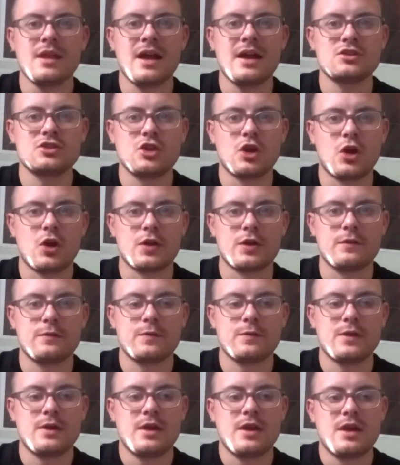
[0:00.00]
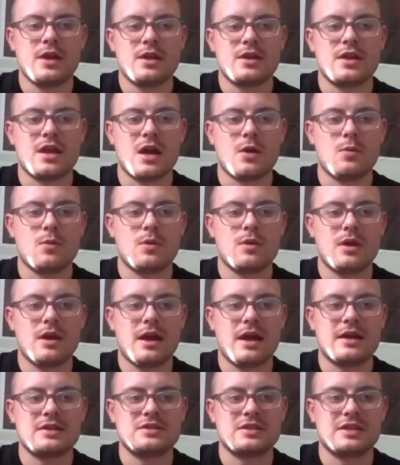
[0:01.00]
and Cardiff. Now,
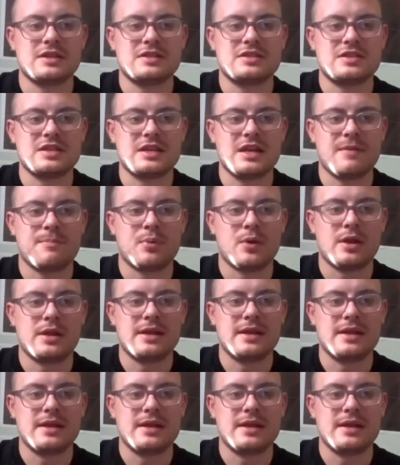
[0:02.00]
as you can see, I put